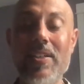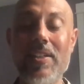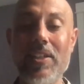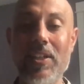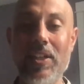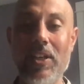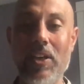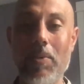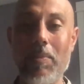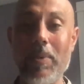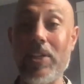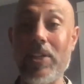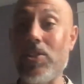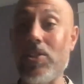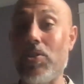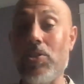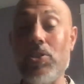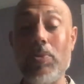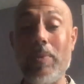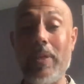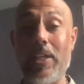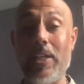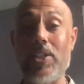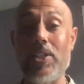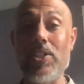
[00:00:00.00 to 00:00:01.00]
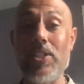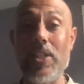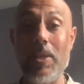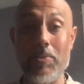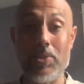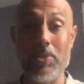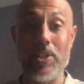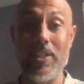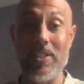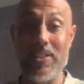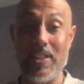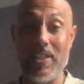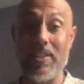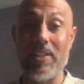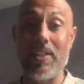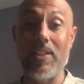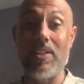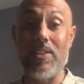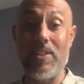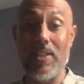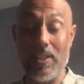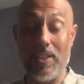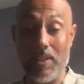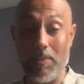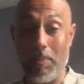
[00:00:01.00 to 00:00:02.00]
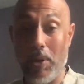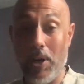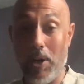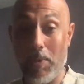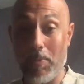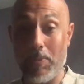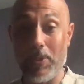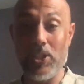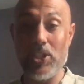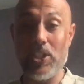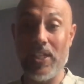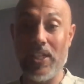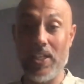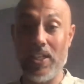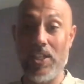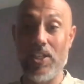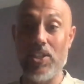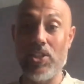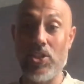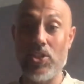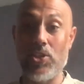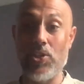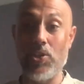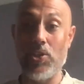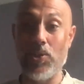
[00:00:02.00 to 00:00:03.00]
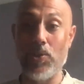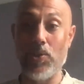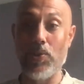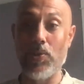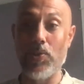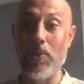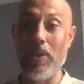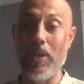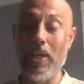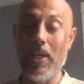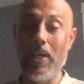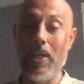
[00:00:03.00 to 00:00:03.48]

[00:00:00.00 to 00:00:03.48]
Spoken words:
because there's so many assumptions that the purpose is to,